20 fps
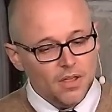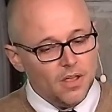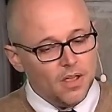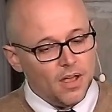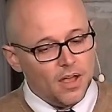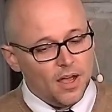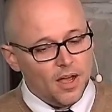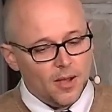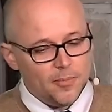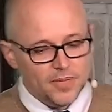
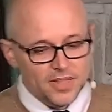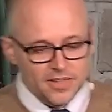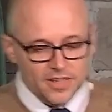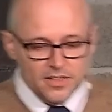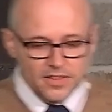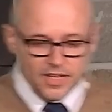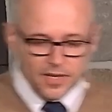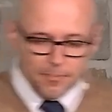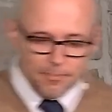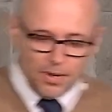But then
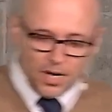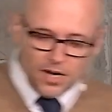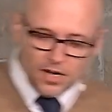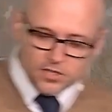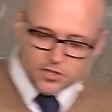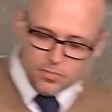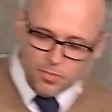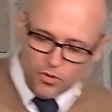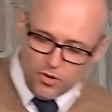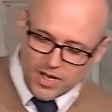the
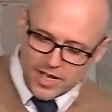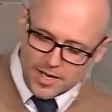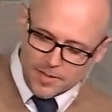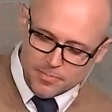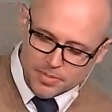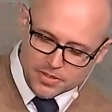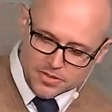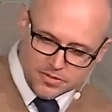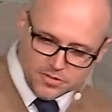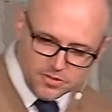impossible
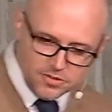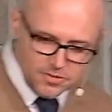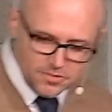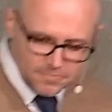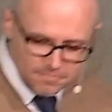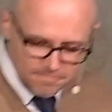happens.